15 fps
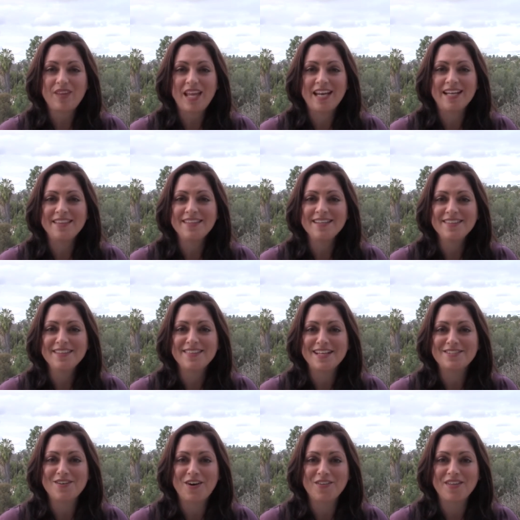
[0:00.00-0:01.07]
And I think that
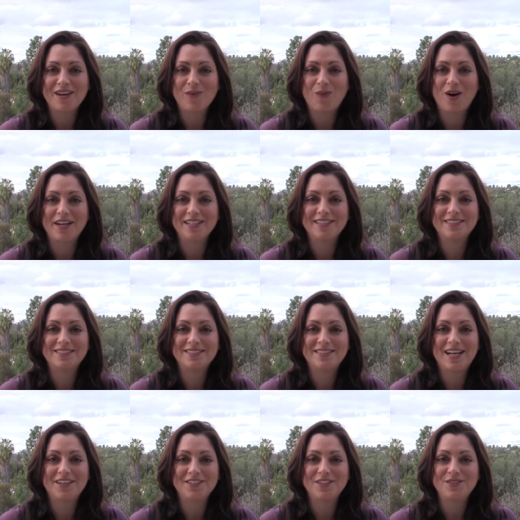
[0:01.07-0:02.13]
that's all that I want to
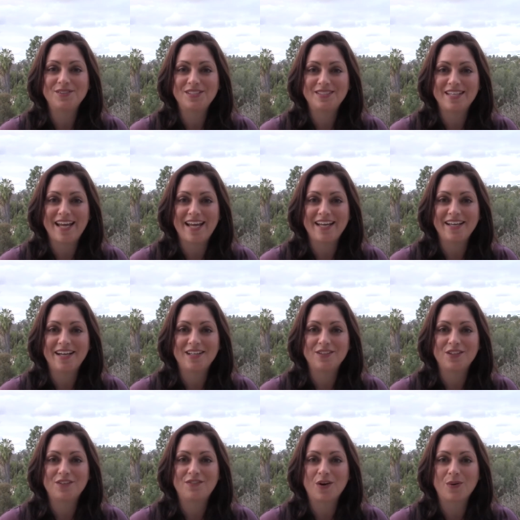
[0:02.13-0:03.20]
tell you today. I
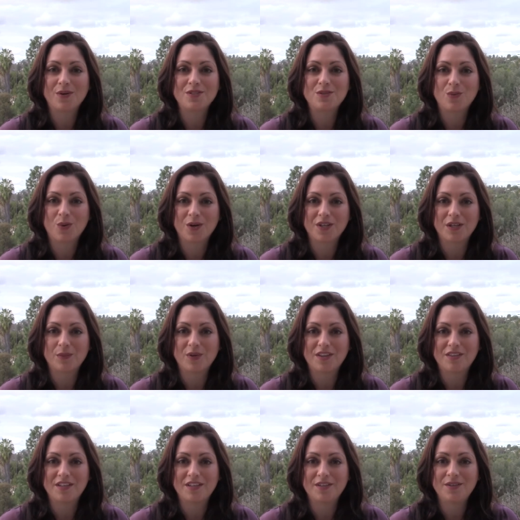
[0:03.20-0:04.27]
look forward to working with
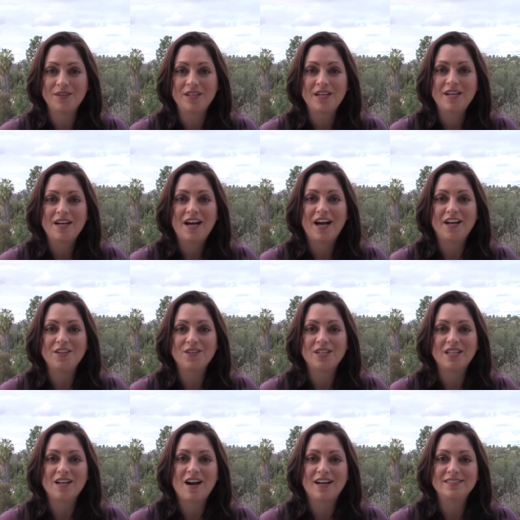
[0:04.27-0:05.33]
you. You
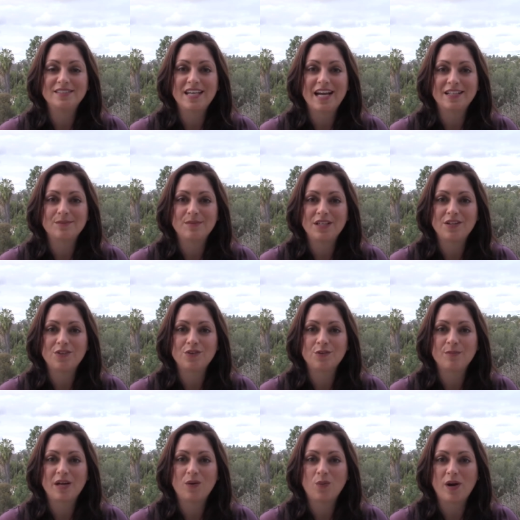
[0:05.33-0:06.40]
can contact me
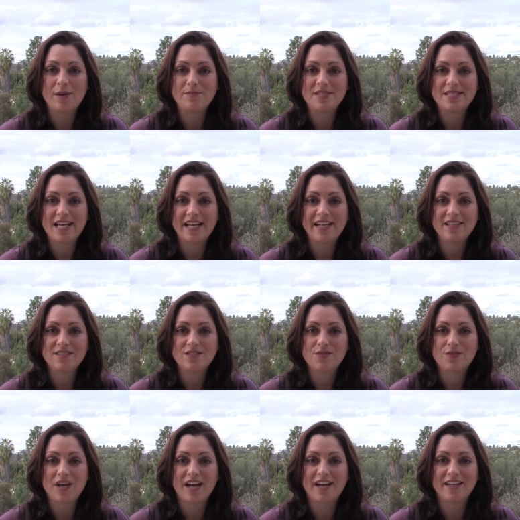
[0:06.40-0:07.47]
through my website.
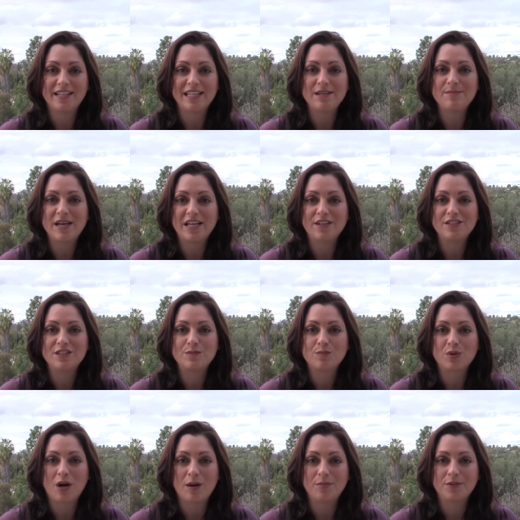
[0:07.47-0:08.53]
Email is
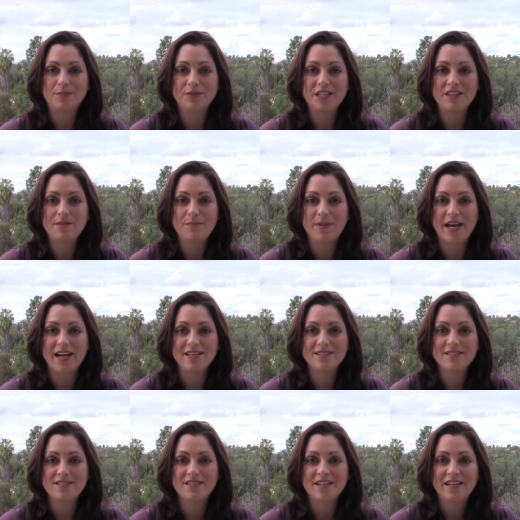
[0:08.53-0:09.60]
probably the
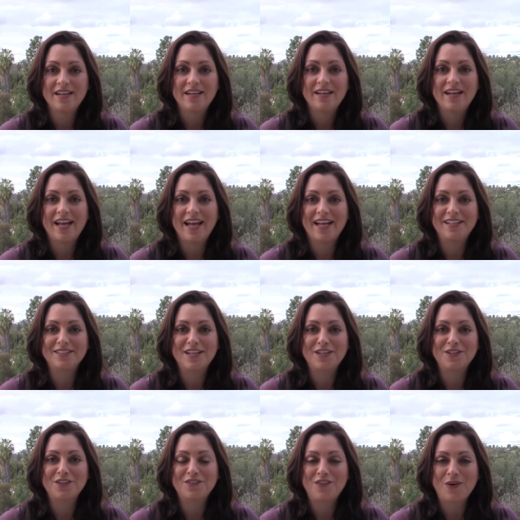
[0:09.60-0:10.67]
best. And I
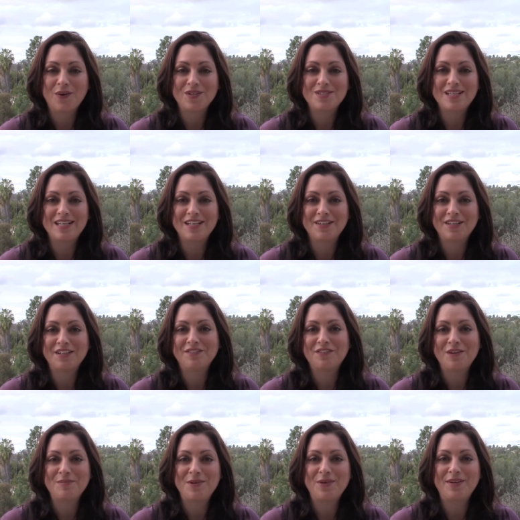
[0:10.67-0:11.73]
look forward to hearing
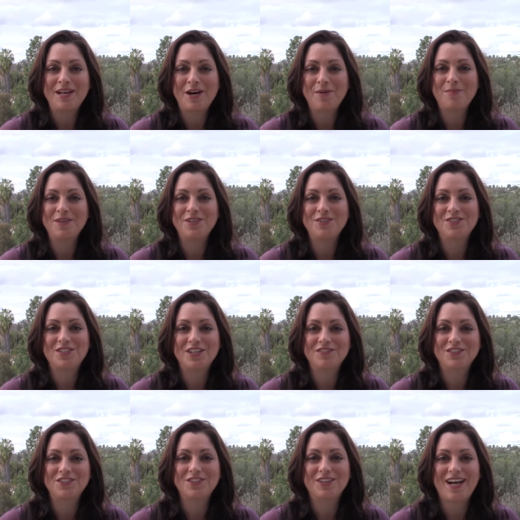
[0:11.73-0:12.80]
from you and helping you
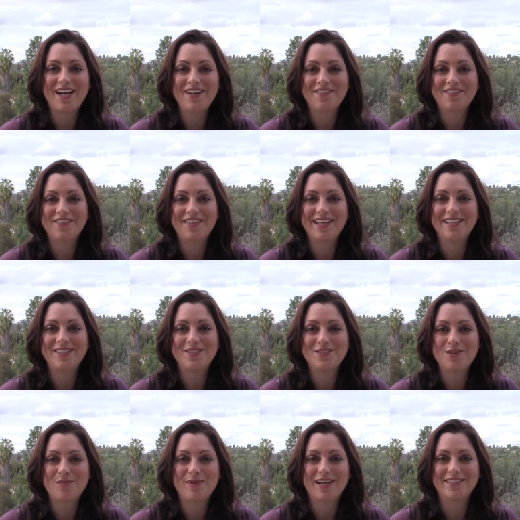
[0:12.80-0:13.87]
shift your life. Thank you
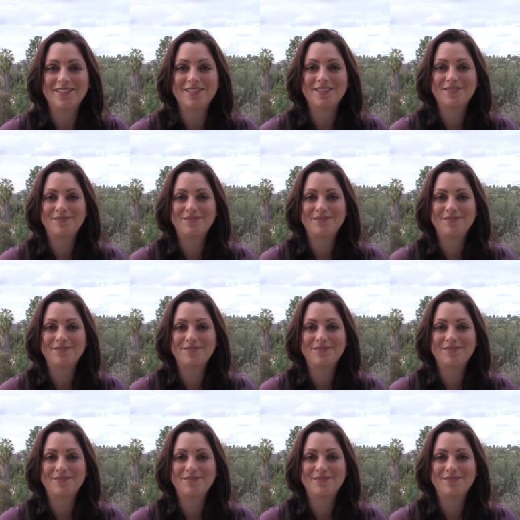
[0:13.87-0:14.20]
so much.